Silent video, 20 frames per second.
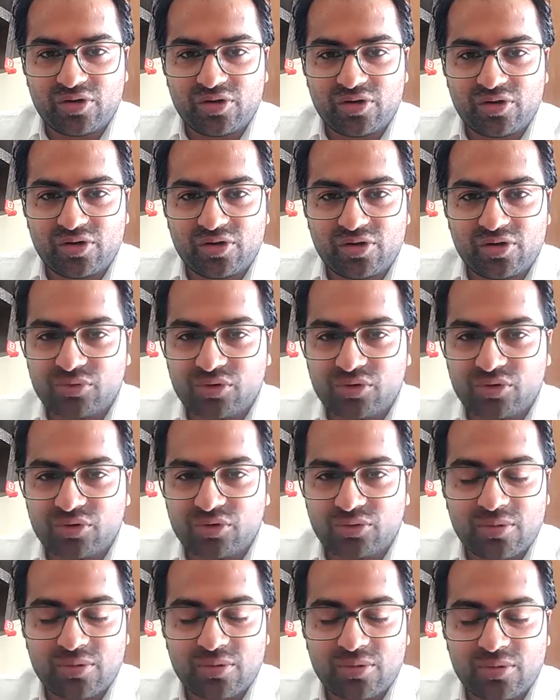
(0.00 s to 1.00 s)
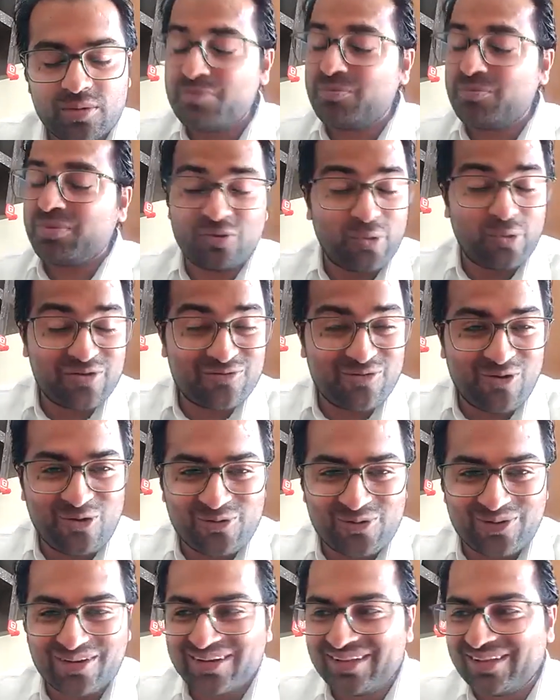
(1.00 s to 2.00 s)
for more such from you
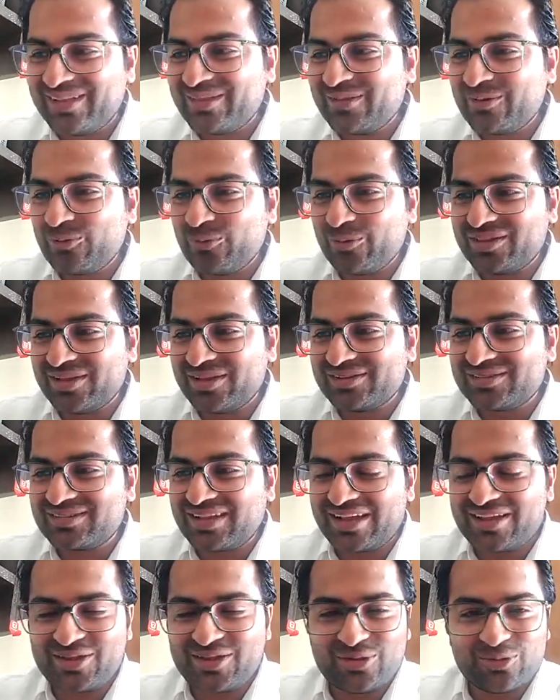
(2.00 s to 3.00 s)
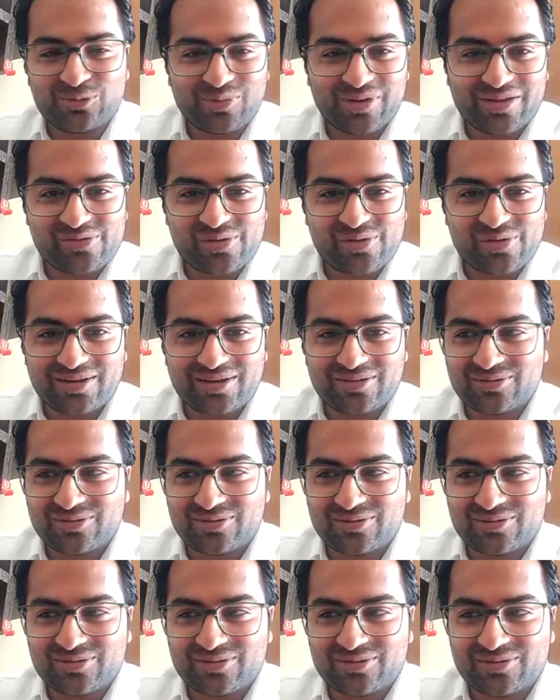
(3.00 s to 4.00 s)
people going forward. With this, thank you,
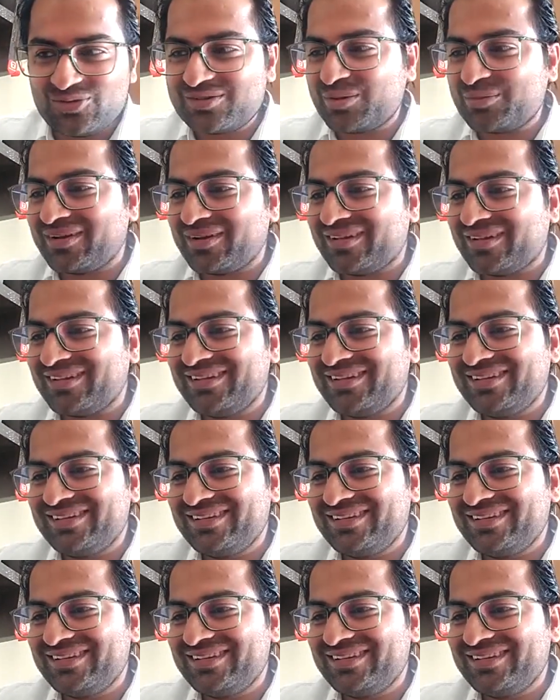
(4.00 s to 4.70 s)
everyone. Cheers.